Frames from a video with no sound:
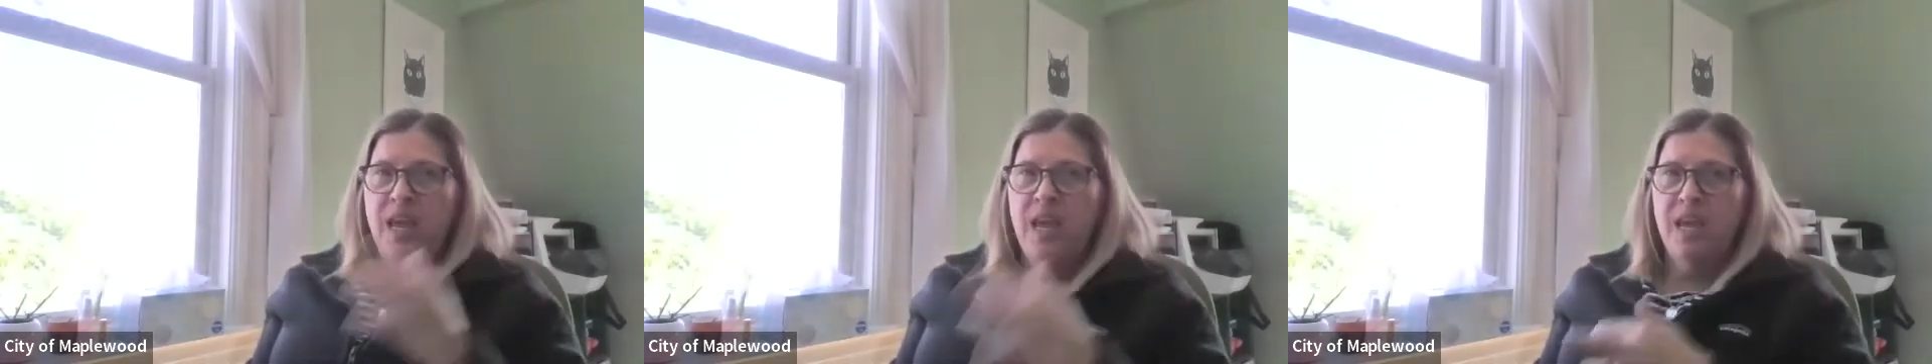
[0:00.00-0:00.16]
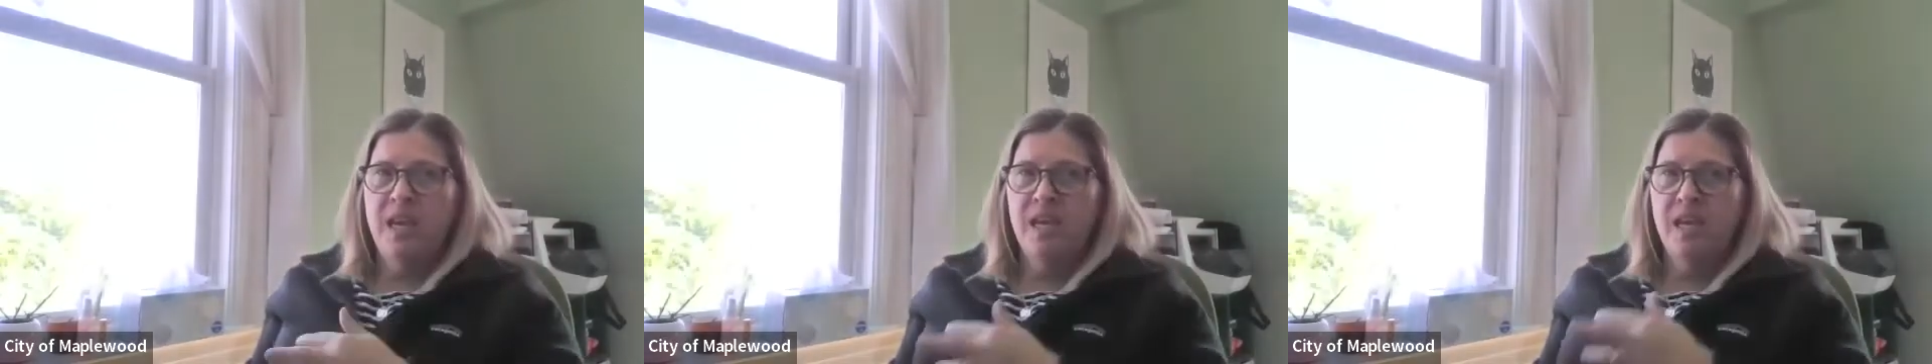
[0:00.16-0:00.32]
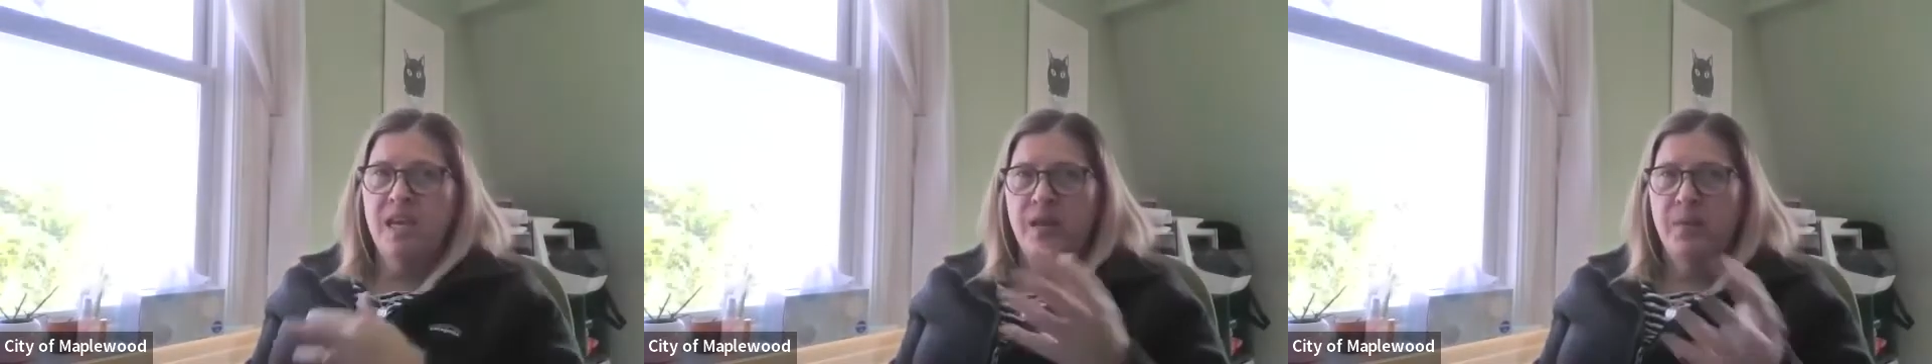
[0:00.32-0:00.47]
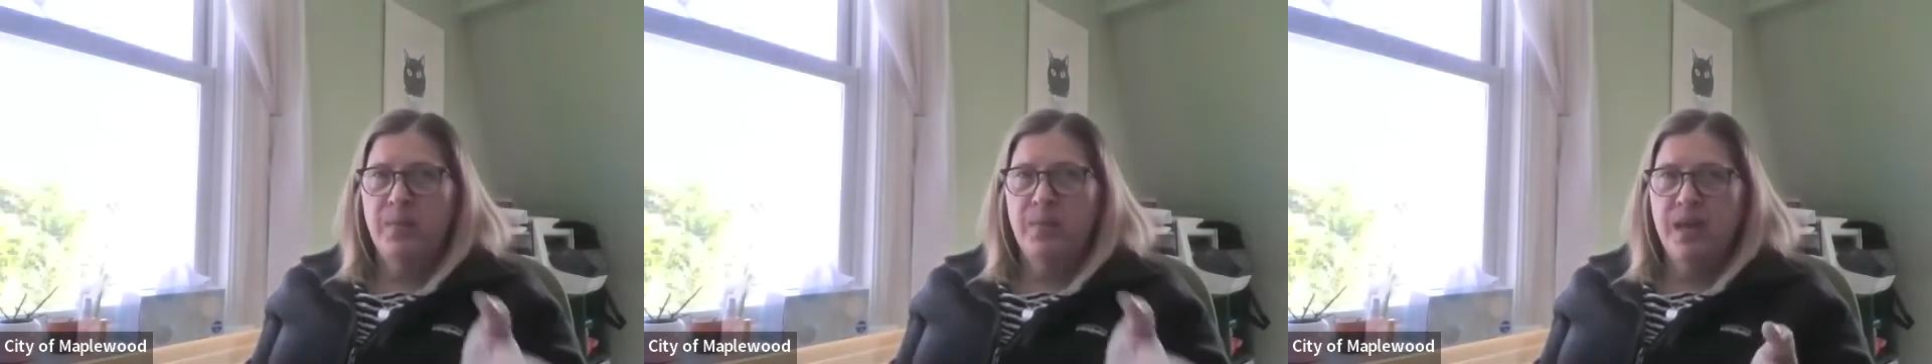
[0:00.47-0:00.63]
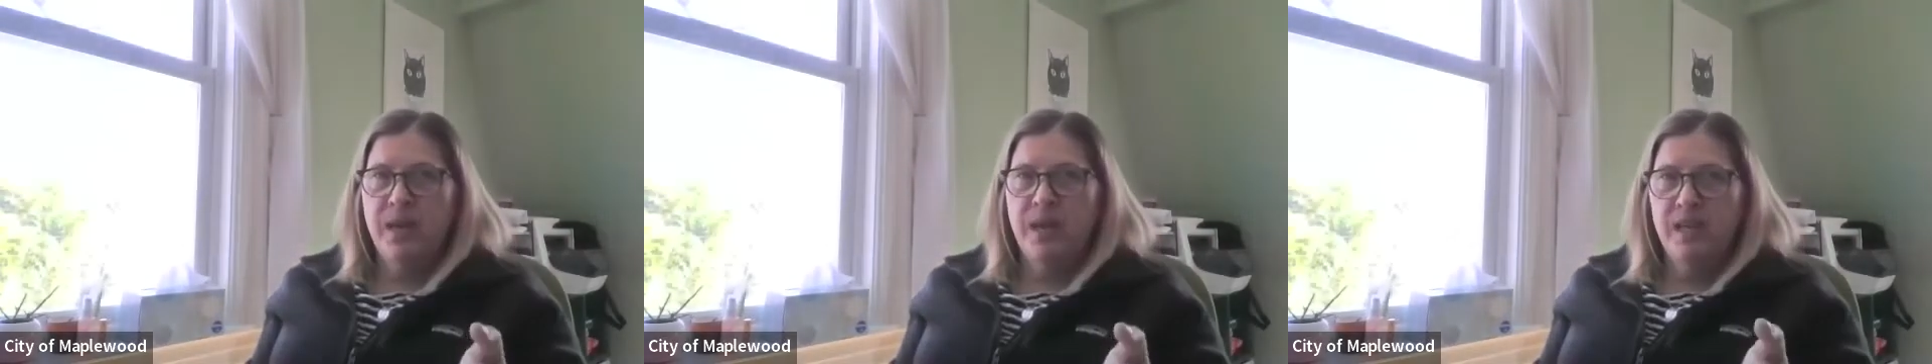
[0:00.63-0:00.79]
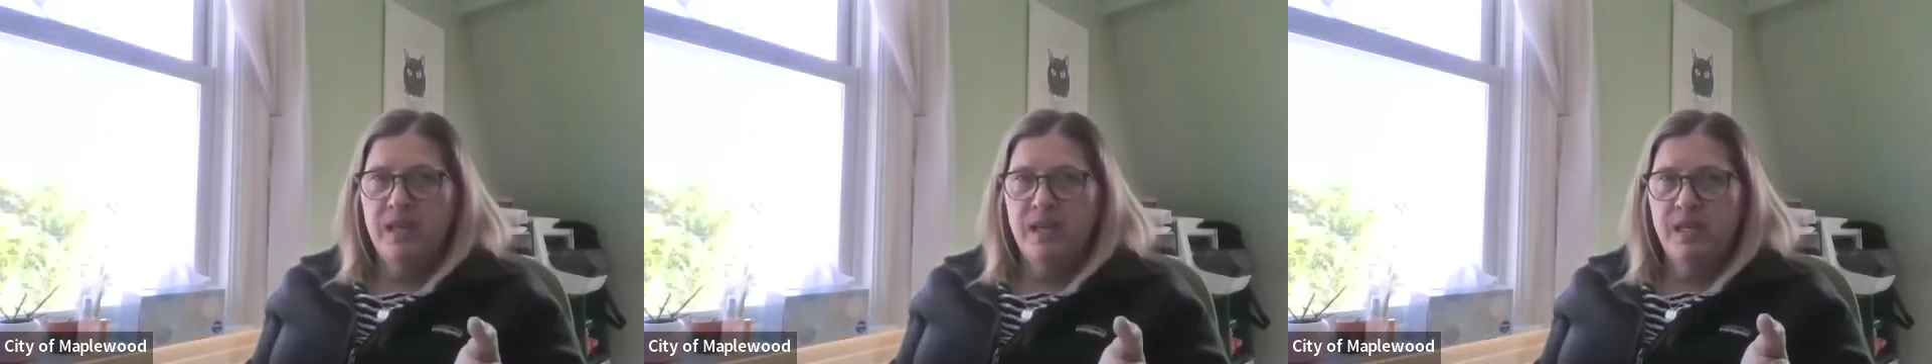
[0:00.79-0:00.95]
aiding and
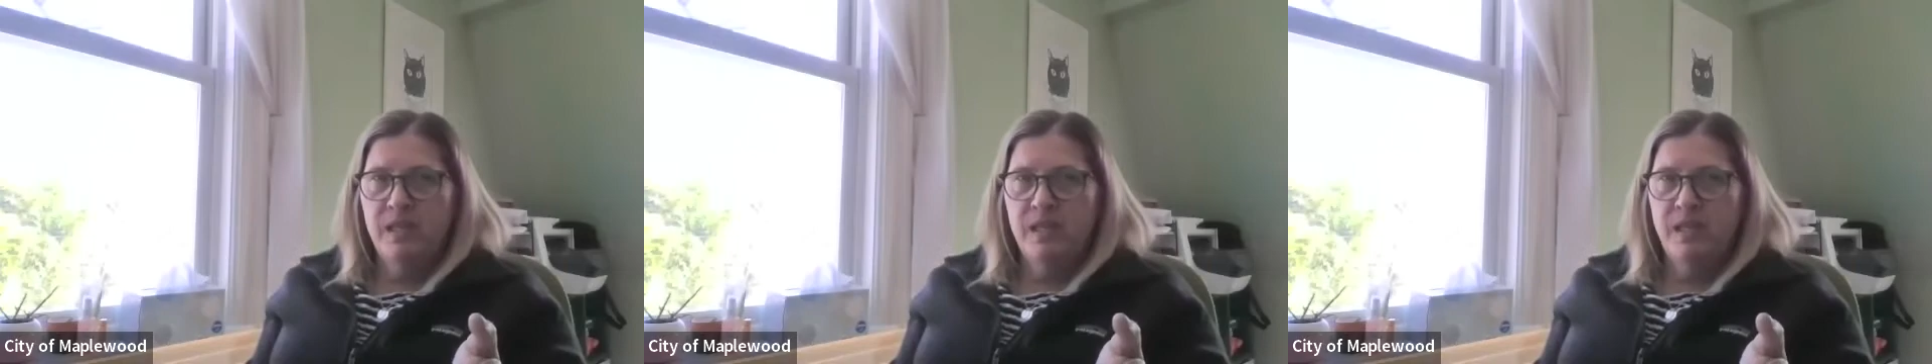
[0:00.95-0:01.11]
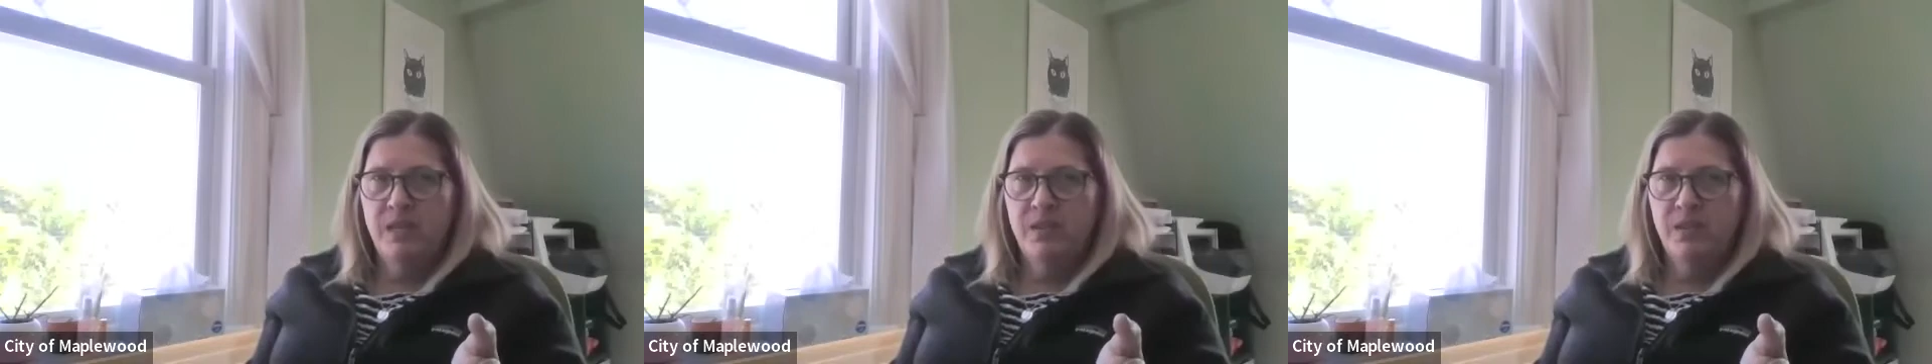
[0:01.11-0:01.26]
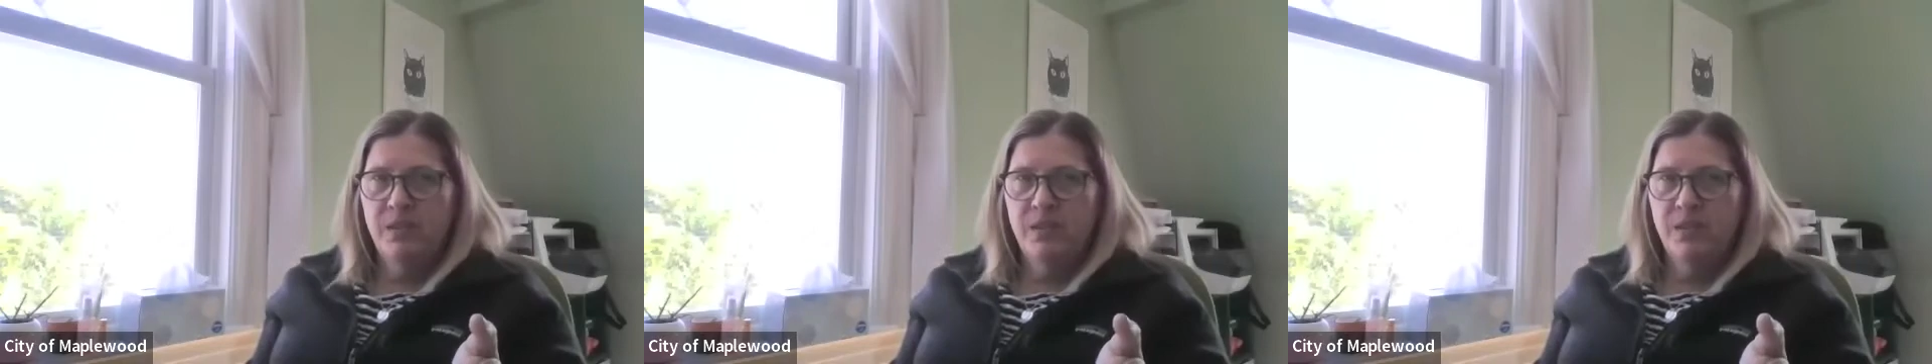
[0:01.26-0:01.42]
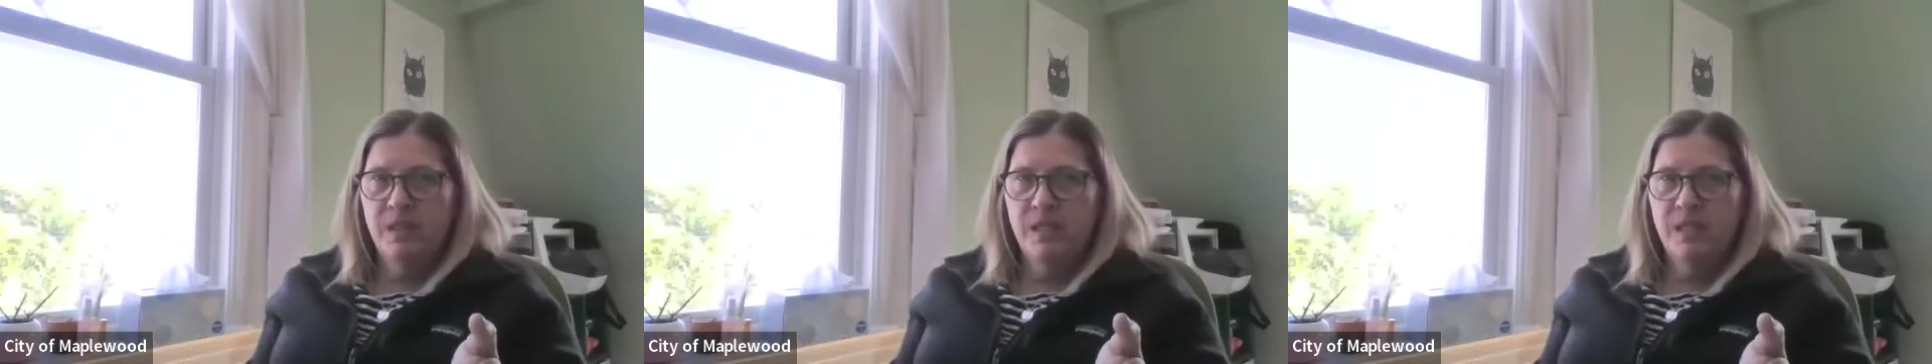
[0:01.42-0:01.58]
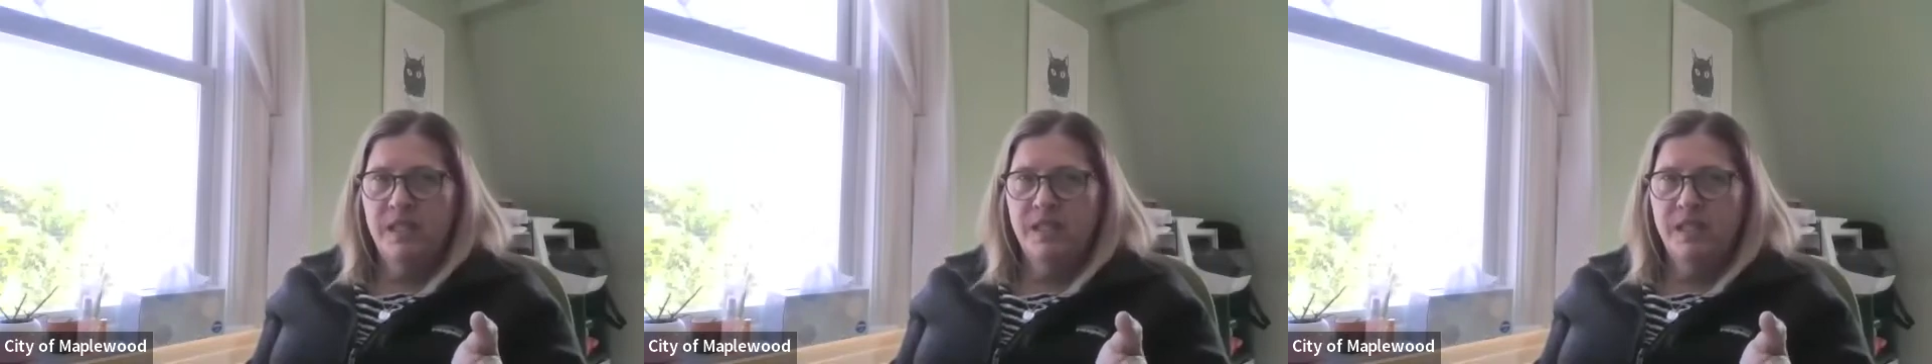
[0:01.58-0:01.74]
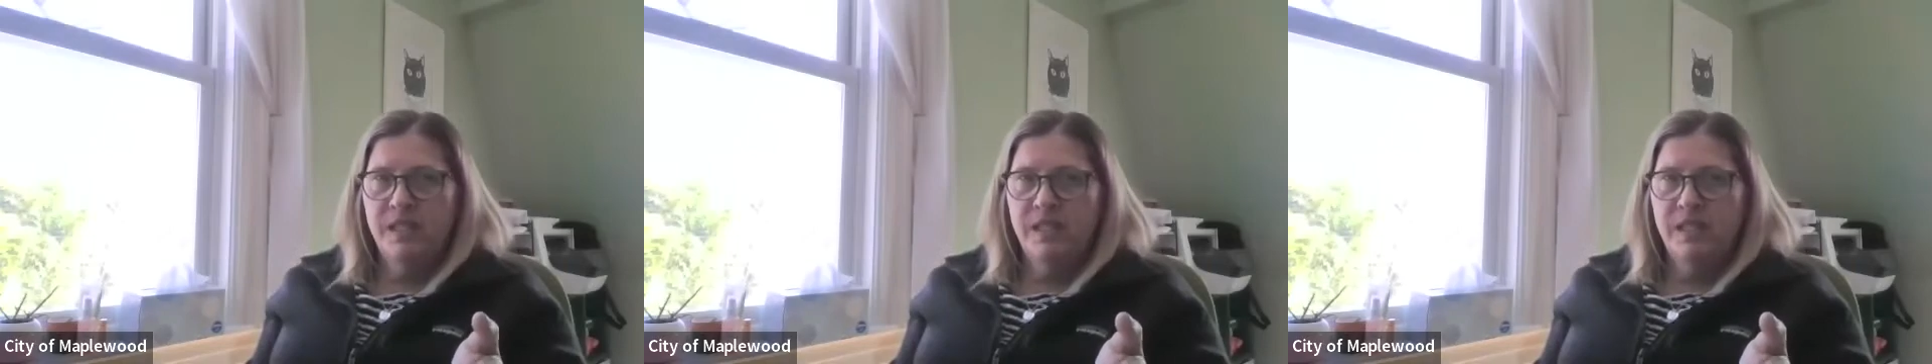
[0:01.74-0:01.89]
abetting
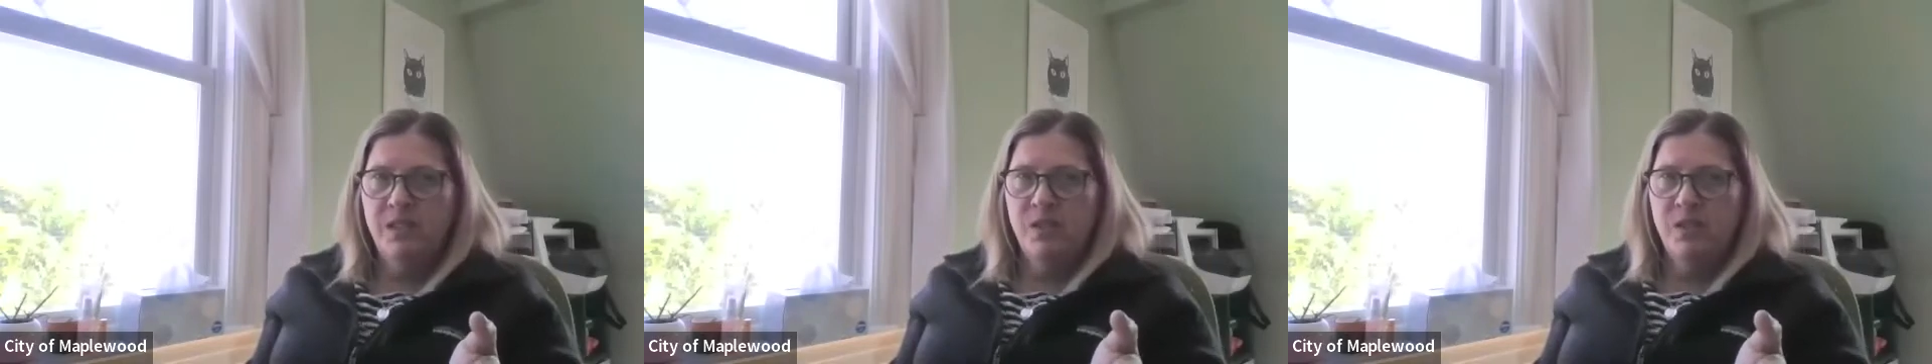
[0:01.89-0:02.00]
ordinance.